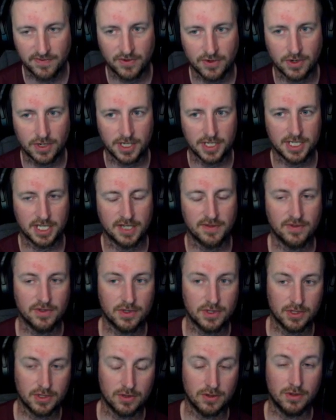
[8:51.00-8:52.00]

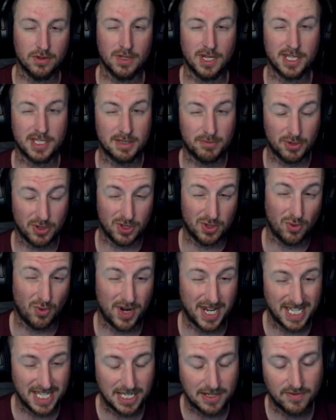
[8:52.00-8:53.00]
47, so that's about
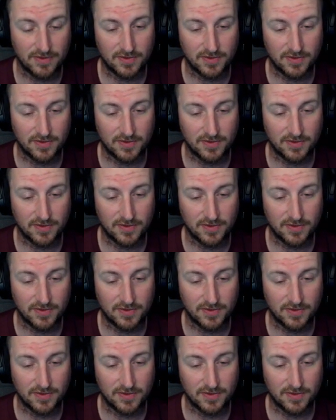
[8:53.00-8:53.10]
20